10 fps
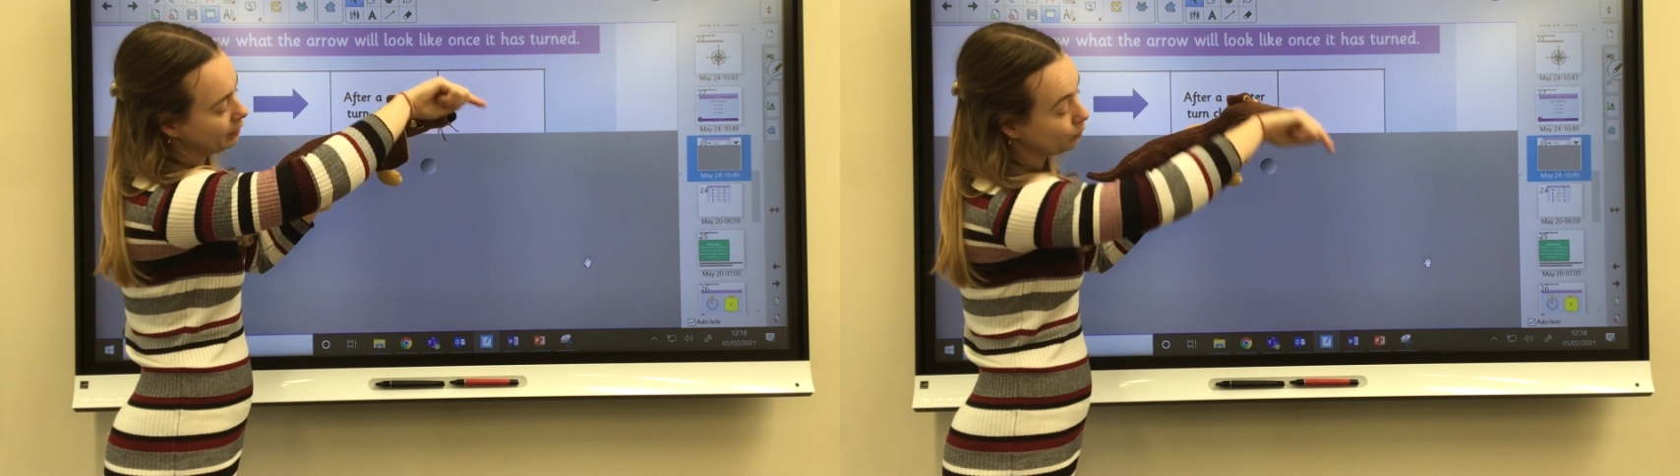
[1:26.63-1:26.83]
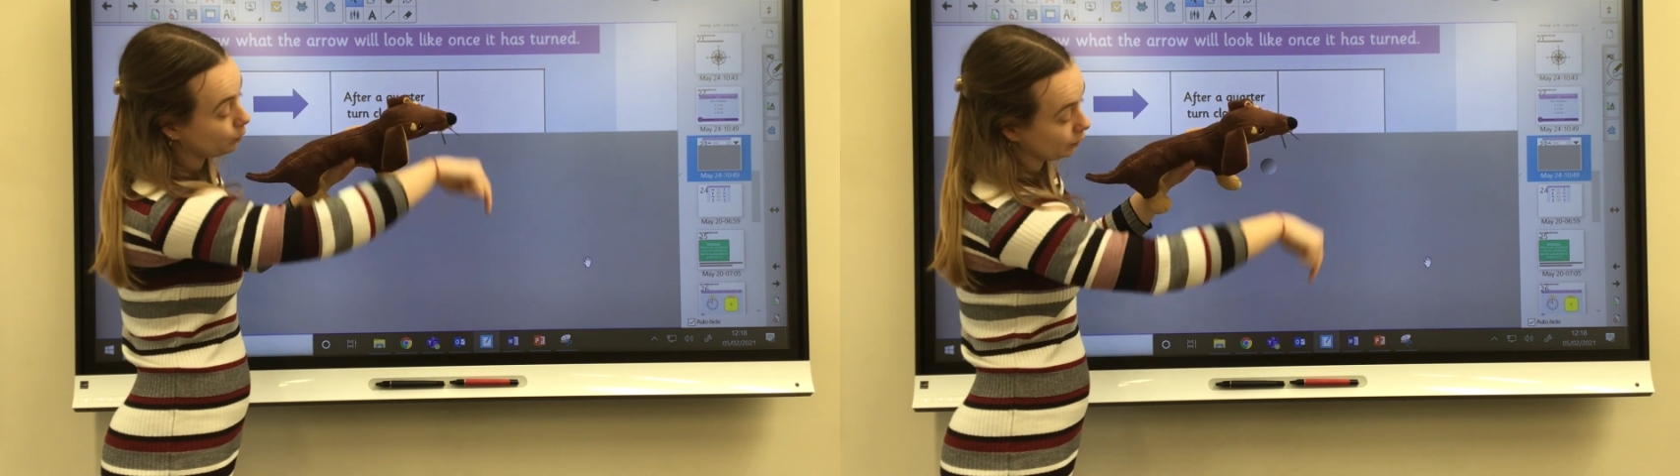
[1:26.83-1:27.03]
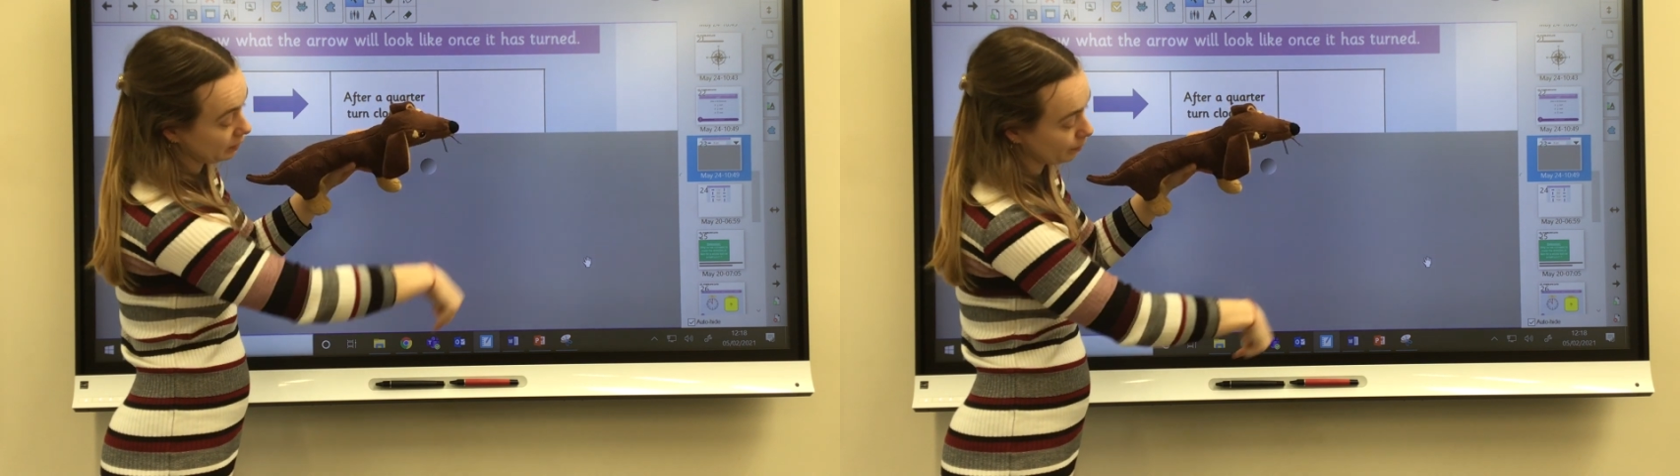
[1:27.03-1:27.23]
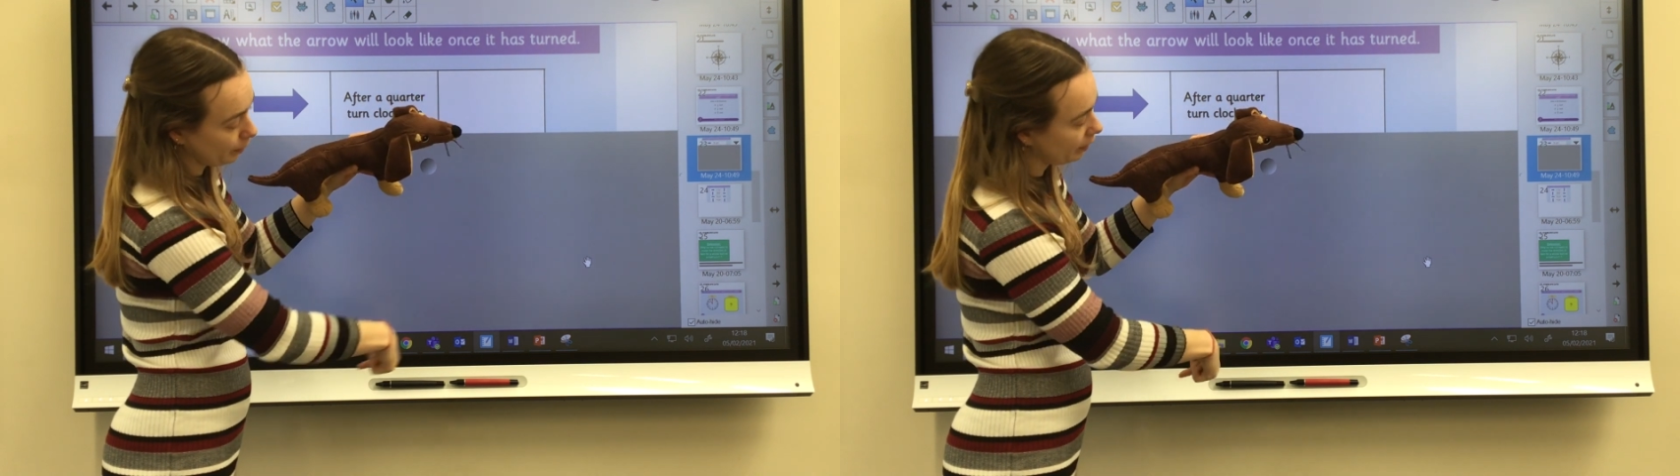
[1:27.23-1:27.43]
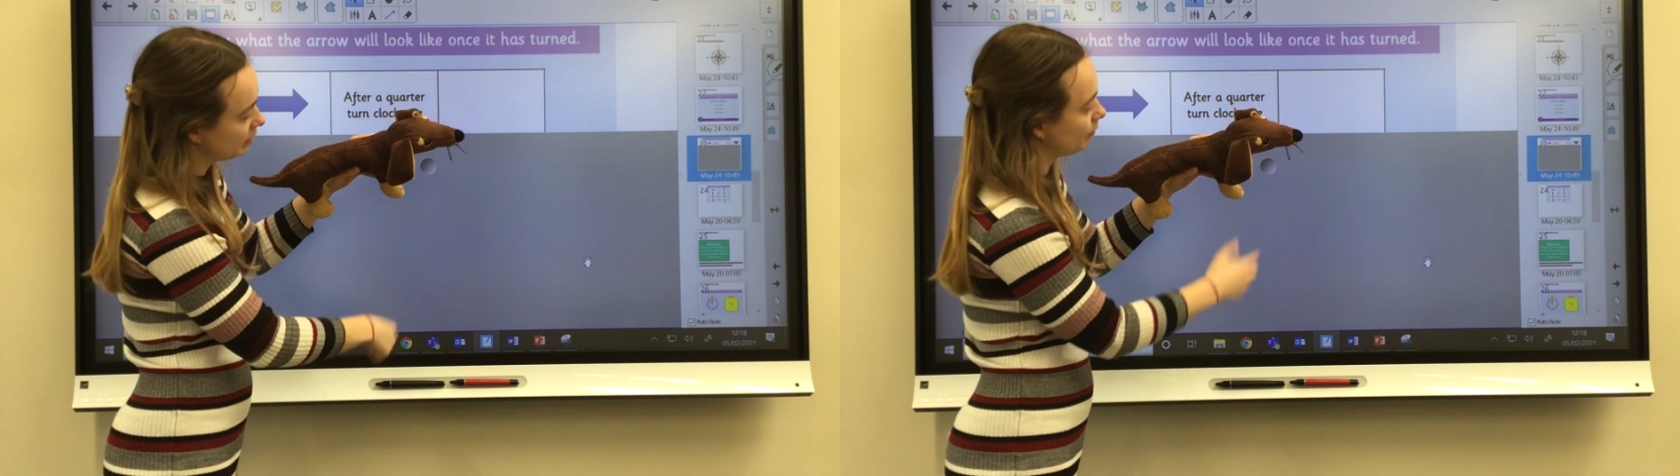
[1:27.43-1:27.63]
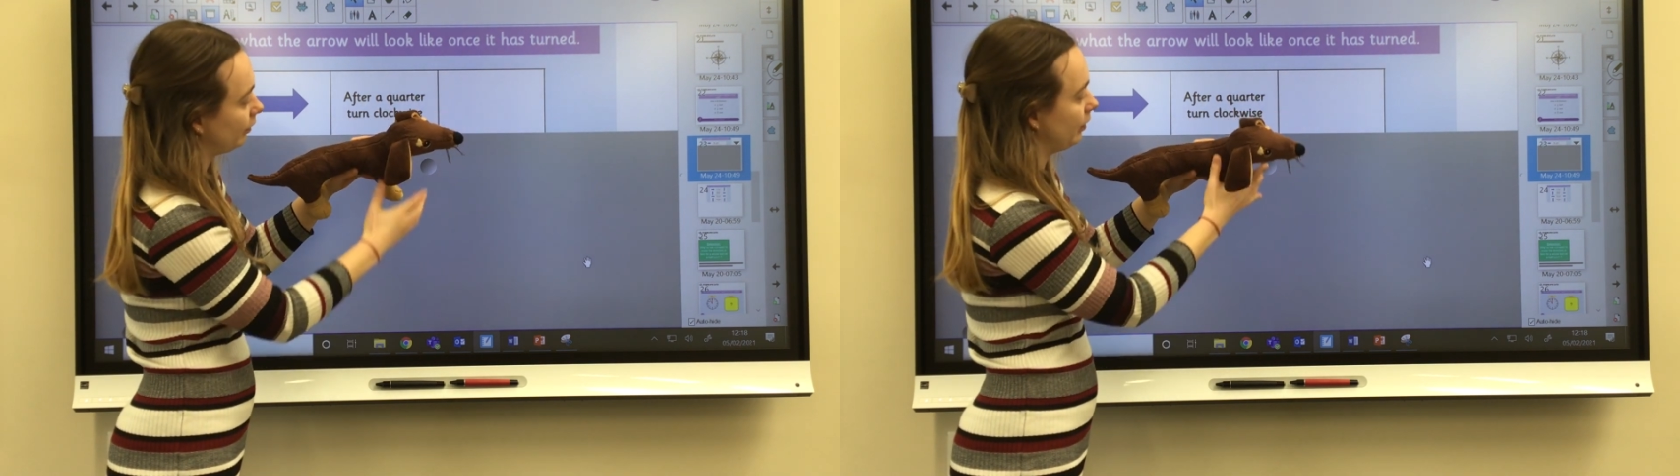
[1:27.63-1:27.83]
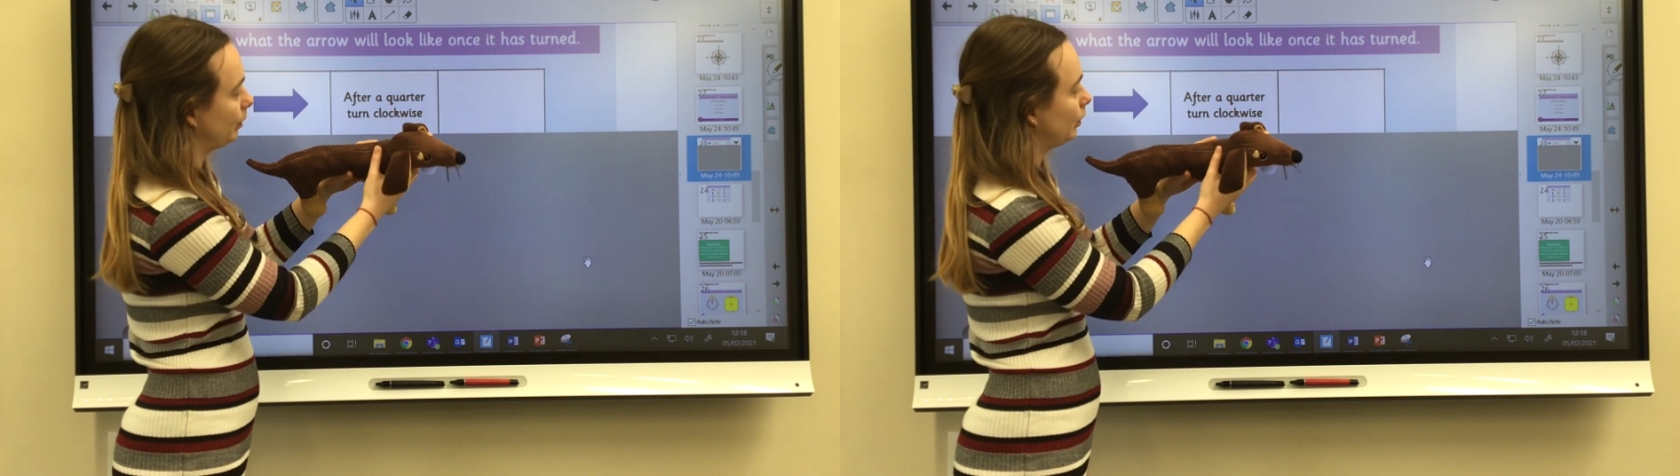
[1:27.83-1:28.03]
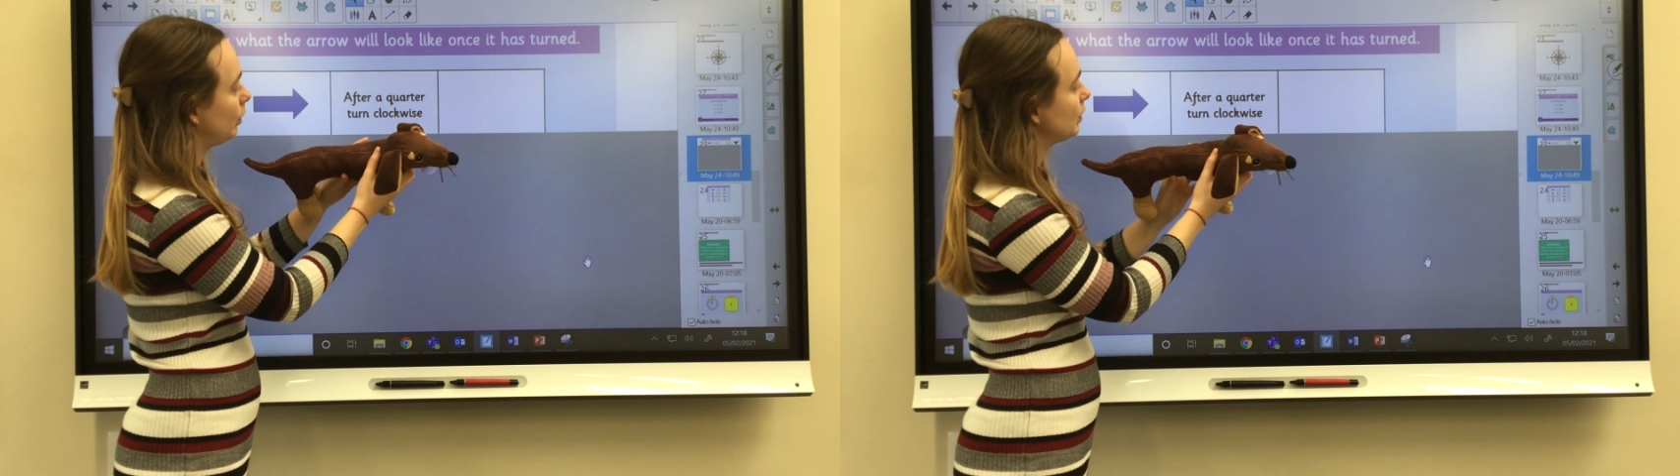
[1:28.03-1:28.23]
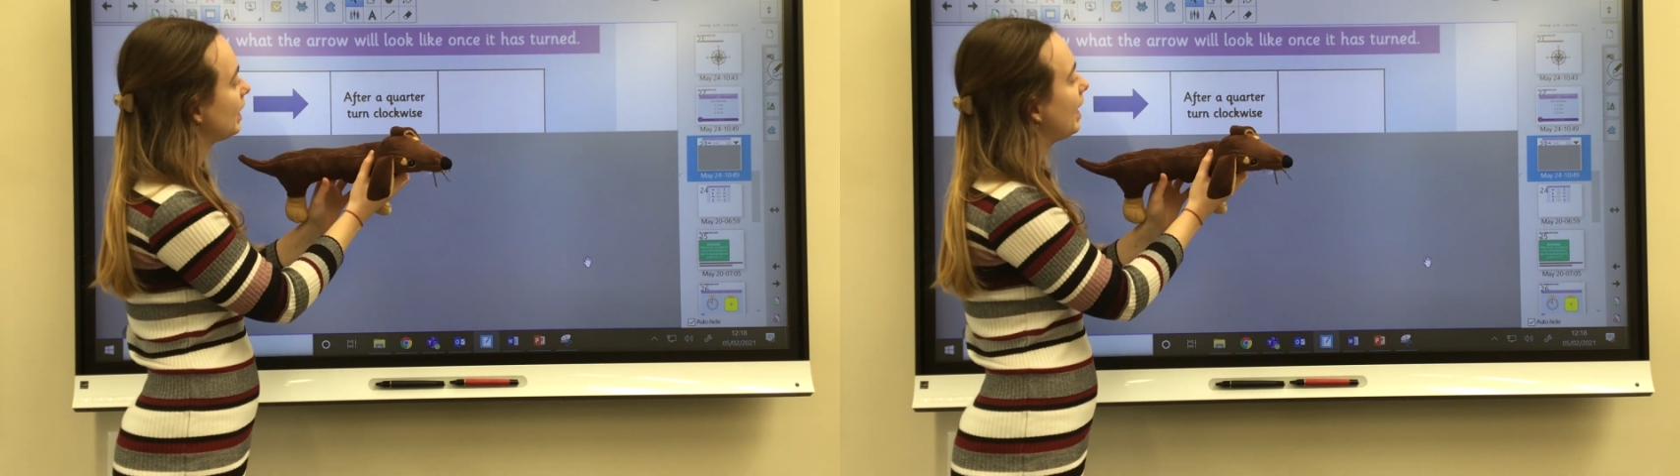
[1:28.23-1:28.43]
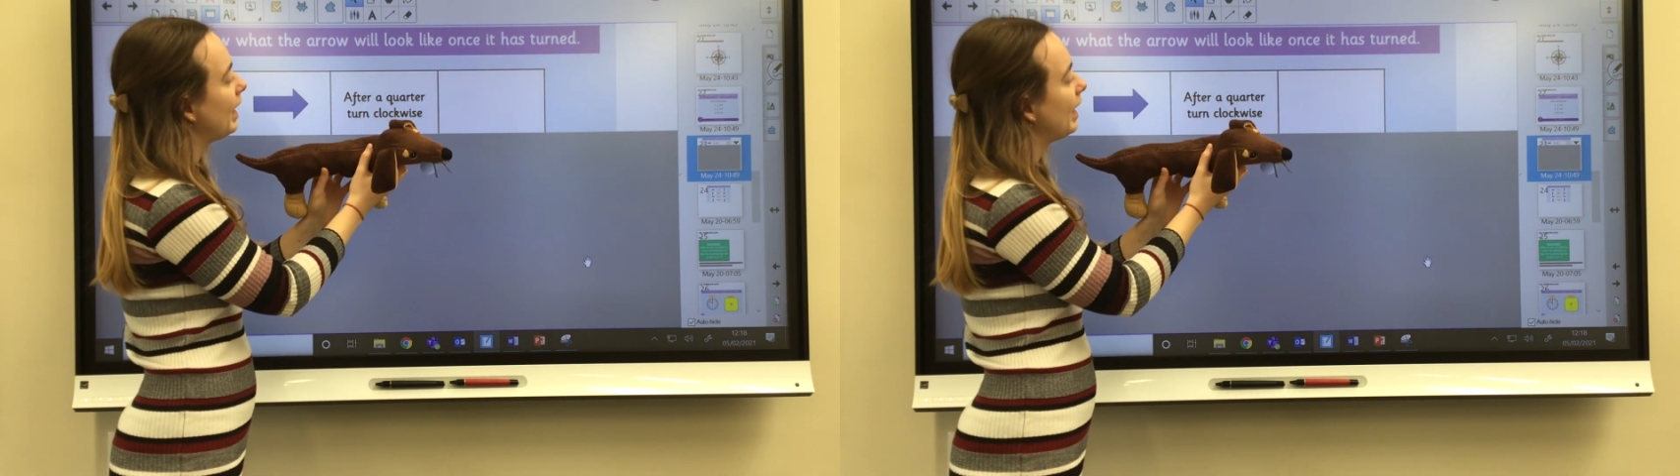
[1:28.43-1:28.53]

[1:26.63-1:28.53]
towards the bottom of the board,